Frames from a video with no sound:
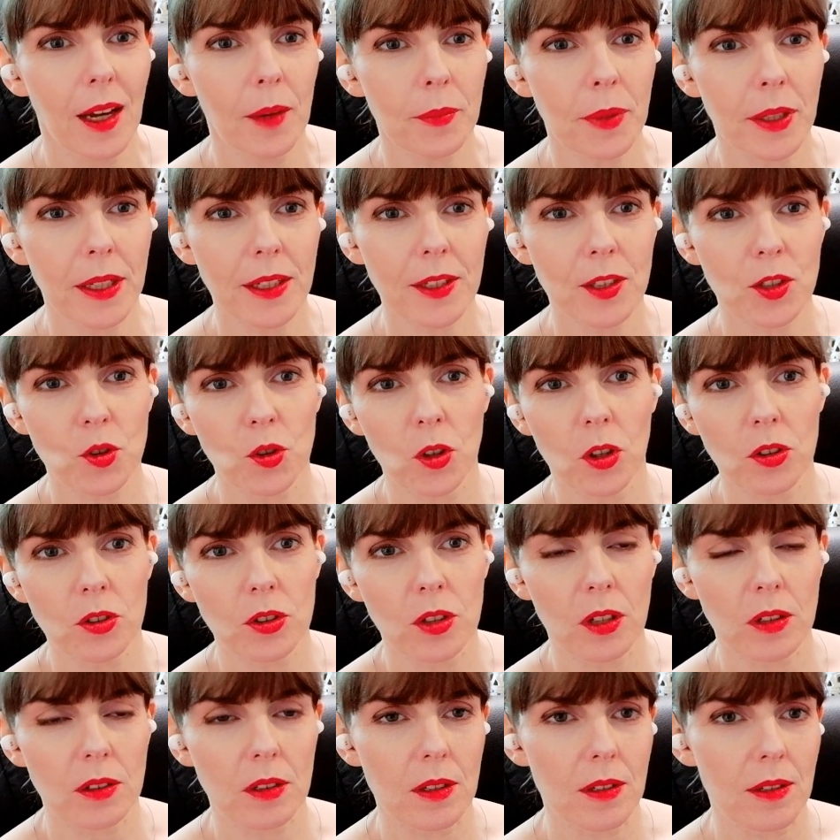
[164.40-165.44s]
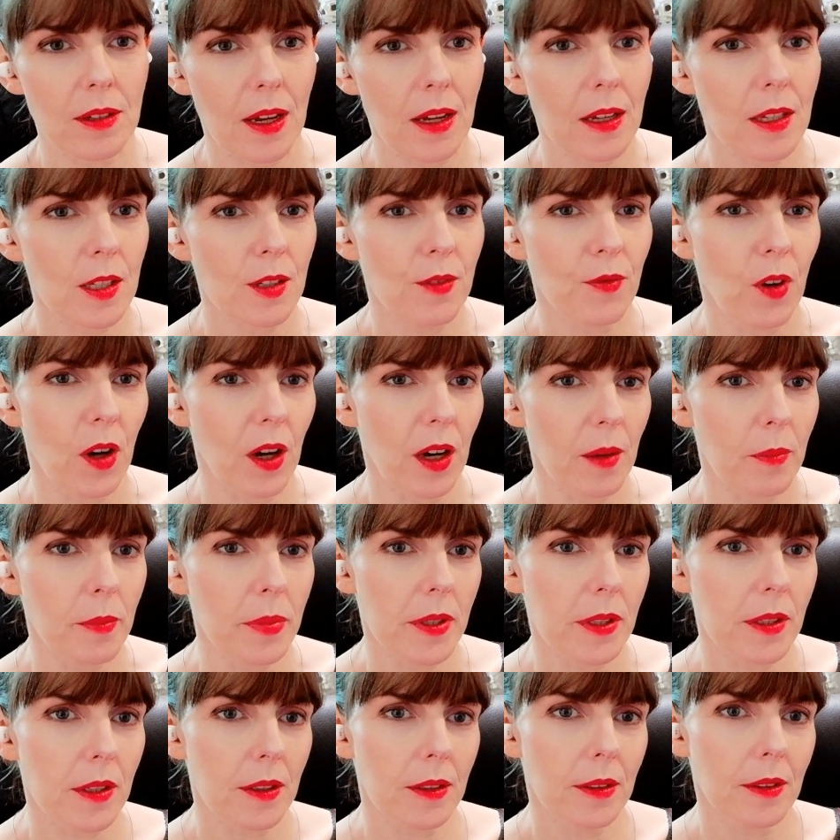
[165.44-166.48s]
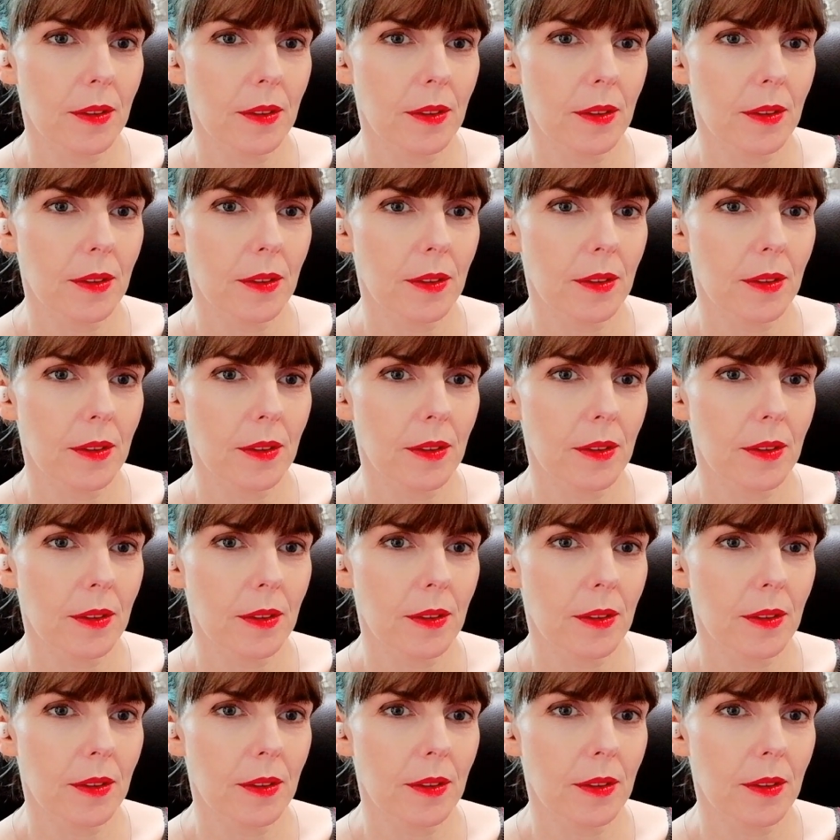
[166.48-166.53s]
I'm getting strong Dr. Zaius vibes.